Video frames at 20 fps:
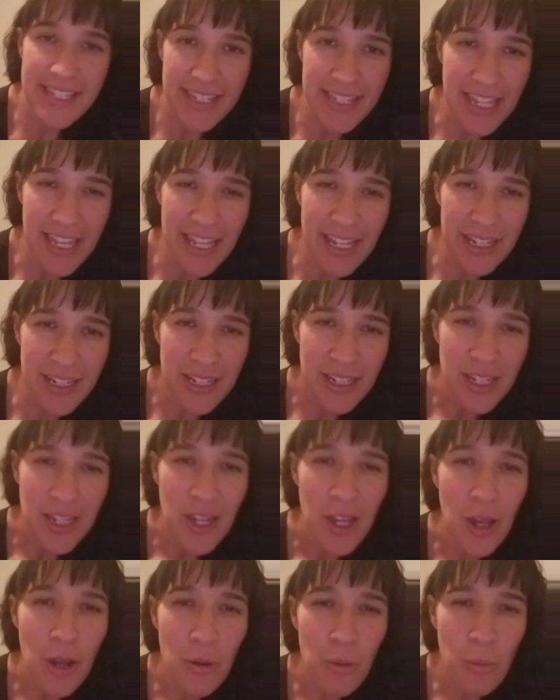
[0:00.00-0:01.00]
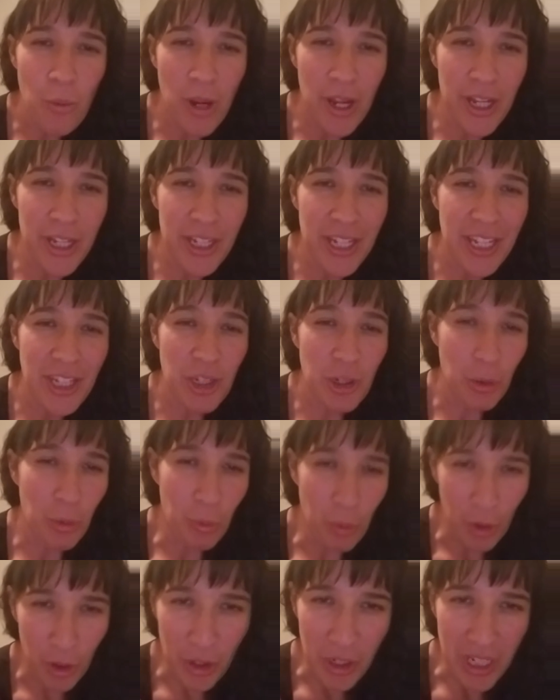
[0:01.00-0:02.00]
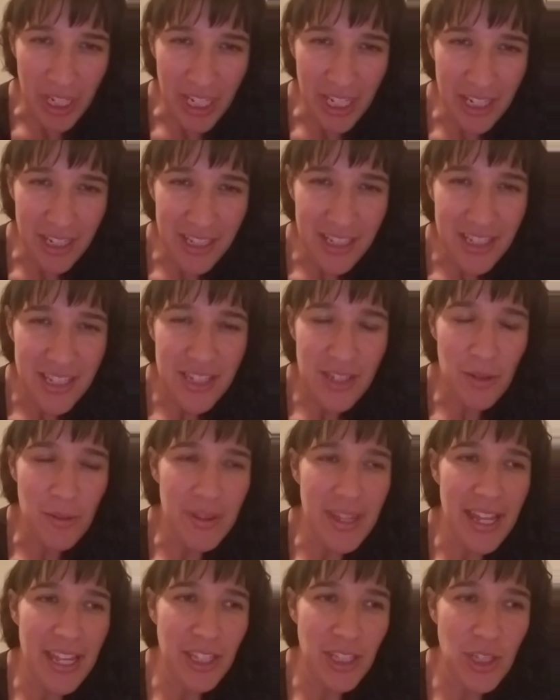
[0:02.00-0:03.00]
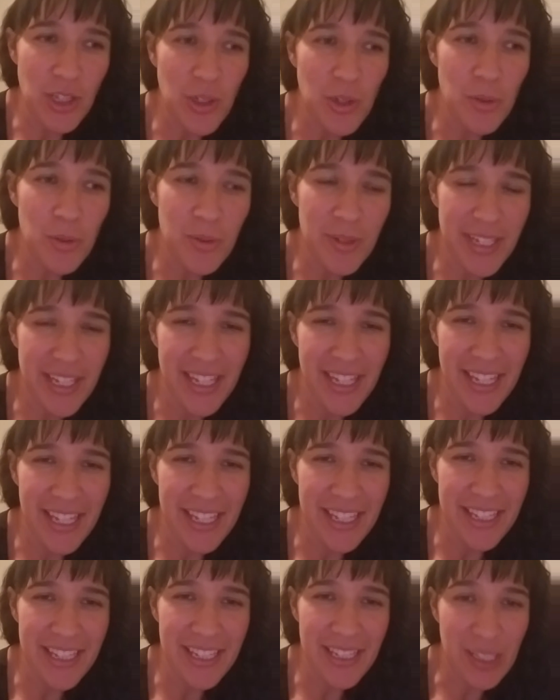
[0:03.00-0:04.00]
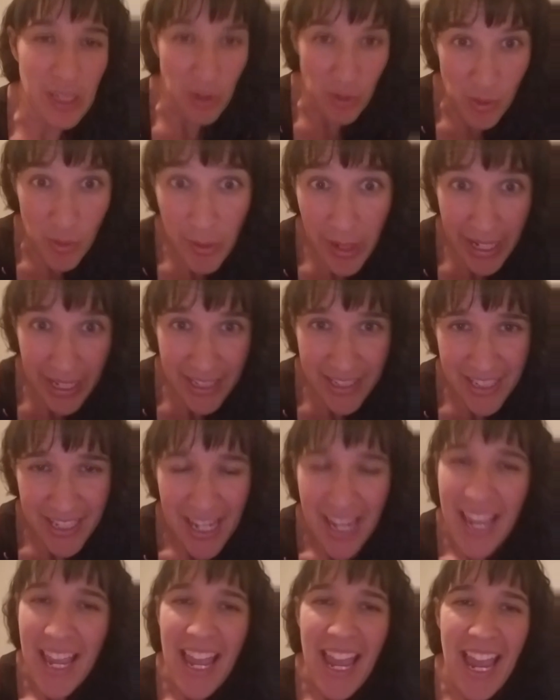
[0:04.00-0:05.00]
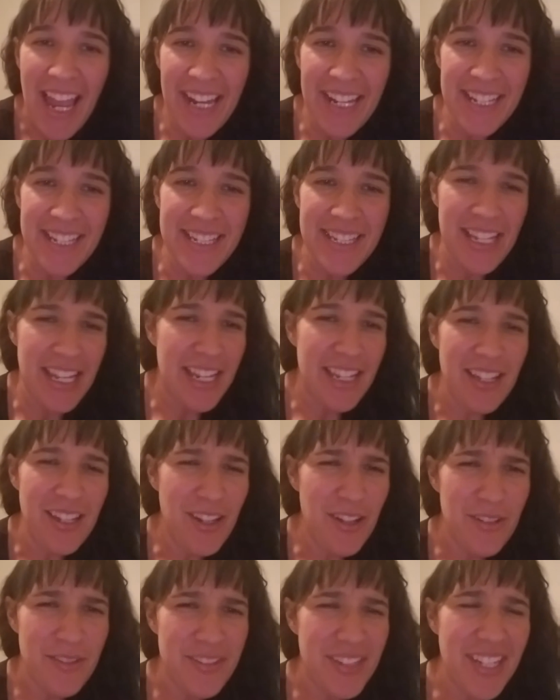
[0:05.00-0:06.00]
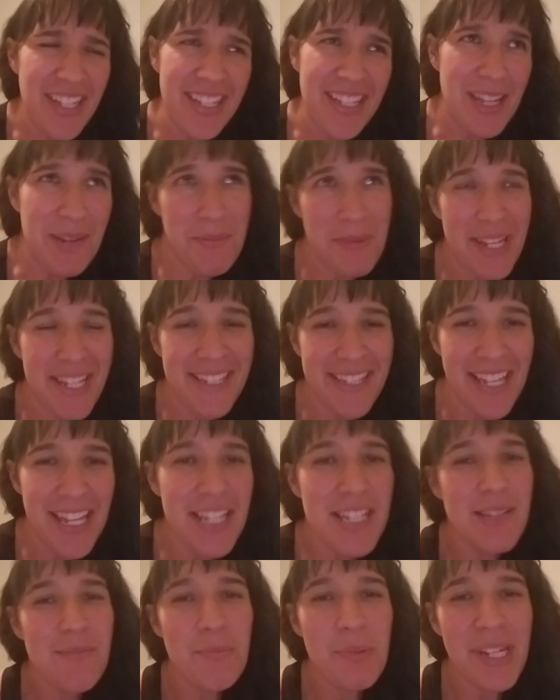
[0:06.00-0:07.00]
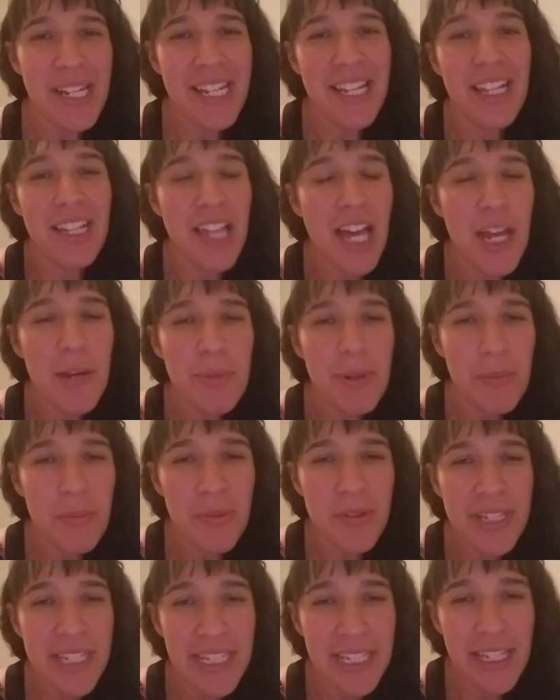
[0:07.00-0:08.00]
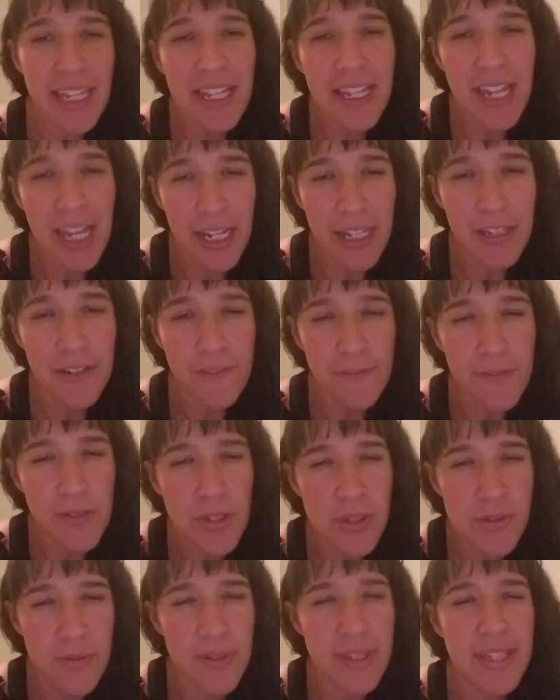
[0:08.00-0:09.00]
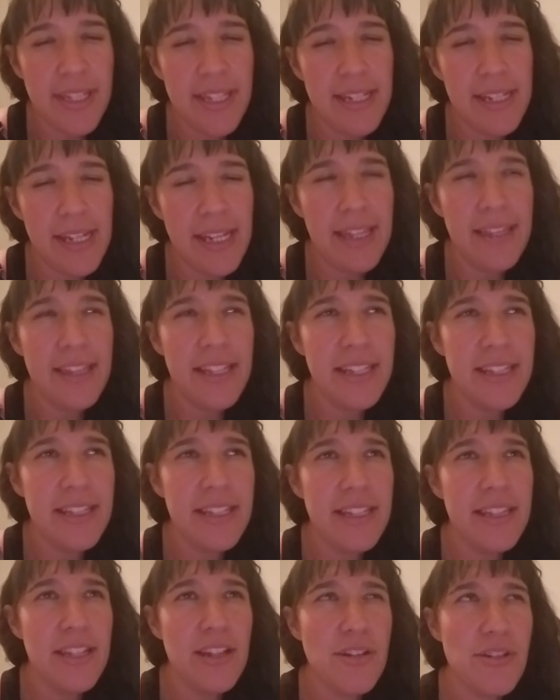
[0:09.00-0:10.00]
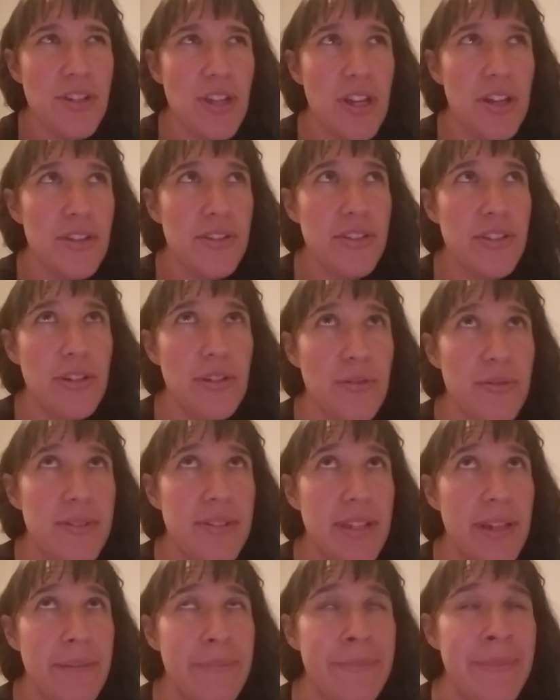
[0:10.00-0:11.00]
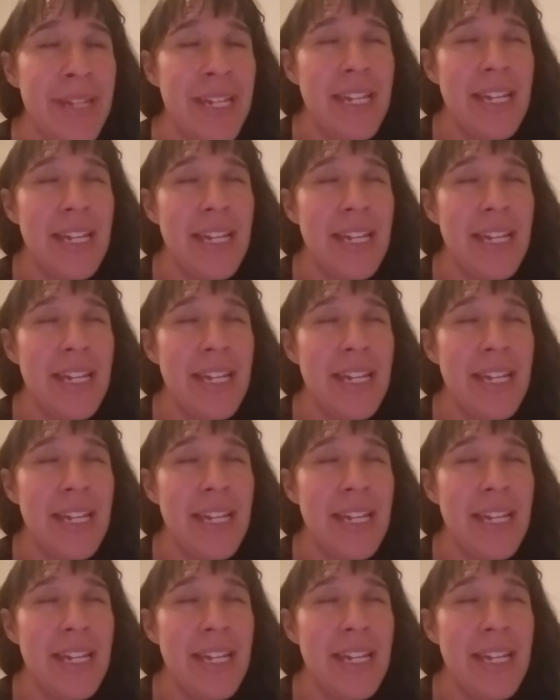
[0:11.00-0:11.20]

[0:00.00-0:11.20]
than what you're working so that you can lose weight. And it's like, oh, duh, that makes sense. But a lot of people can get kind of confused with it. And I think that there's also some